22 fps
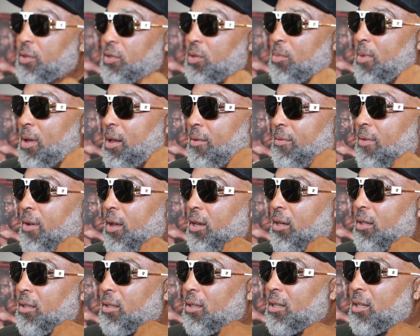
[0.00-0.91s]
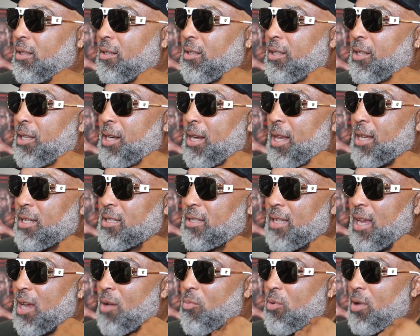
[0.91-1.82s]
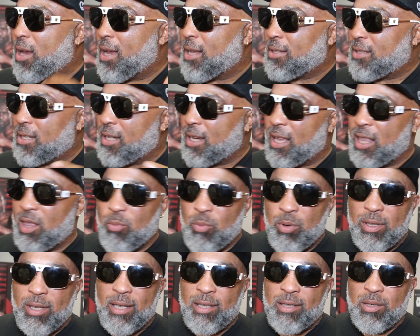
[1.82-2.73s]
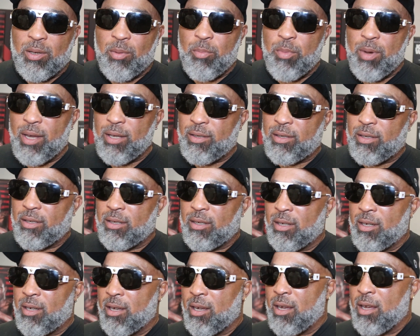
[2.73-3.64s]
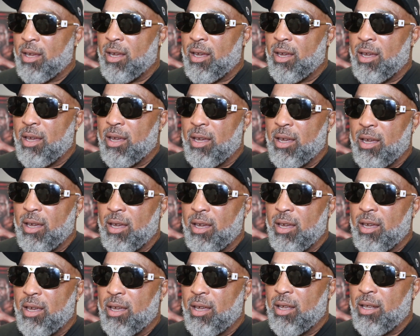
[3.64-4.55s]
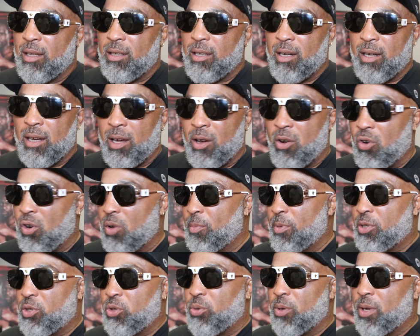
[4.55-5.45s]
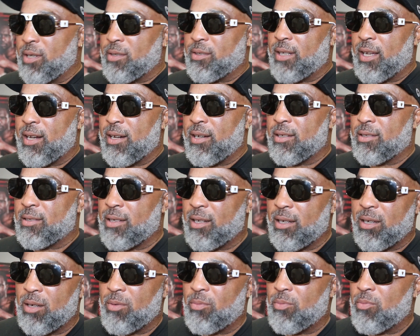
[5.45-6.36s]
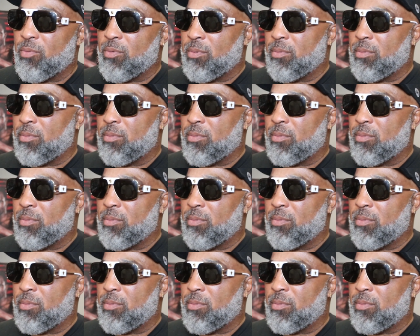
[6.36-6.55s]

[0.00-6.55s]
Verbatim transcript: as a matter of fact. And then the next day we got together, we did some mitts. And then they called me two days later and said,